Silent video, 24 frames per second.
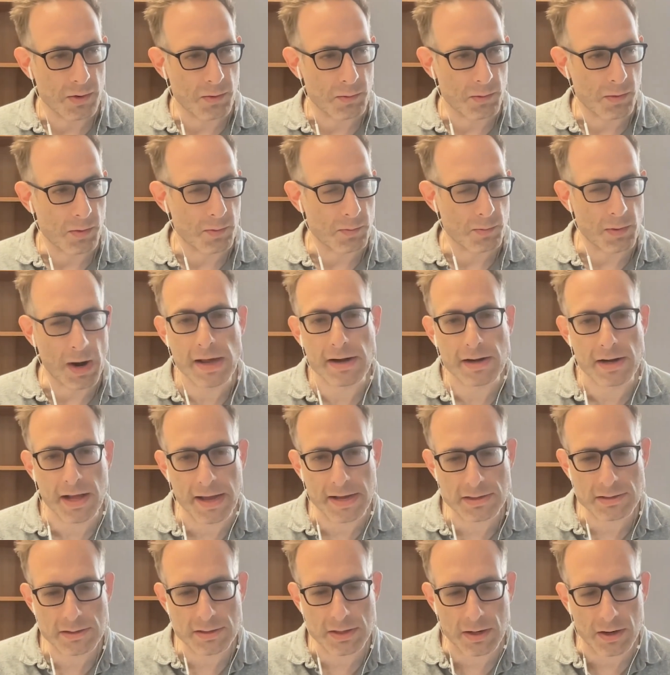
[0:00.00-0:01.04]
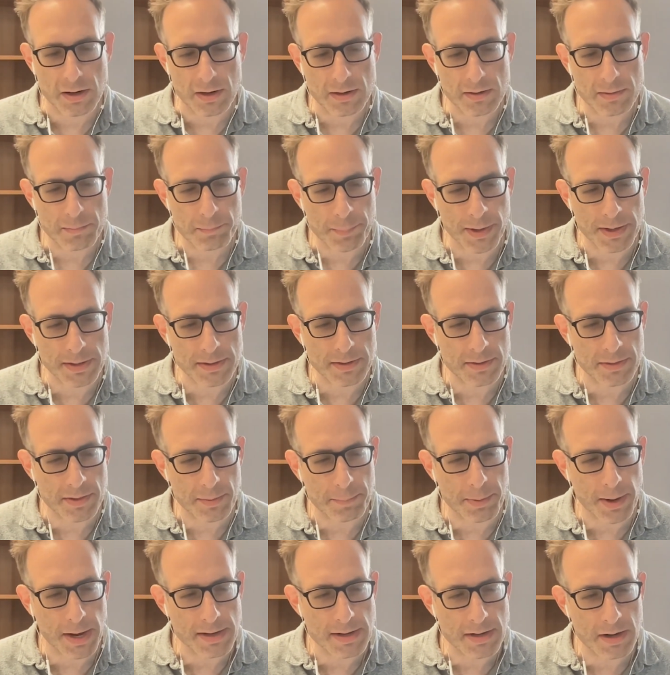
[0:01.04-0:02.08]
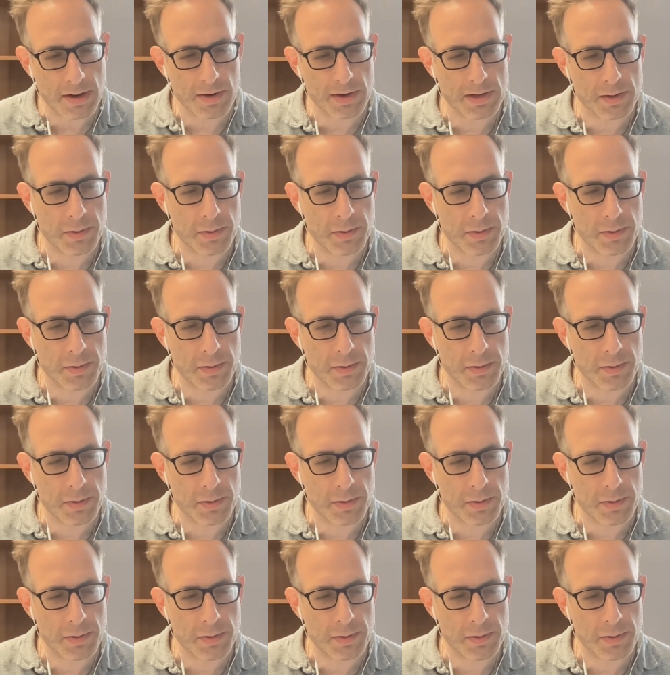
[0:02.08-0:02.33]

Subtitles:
write an answer. But the binary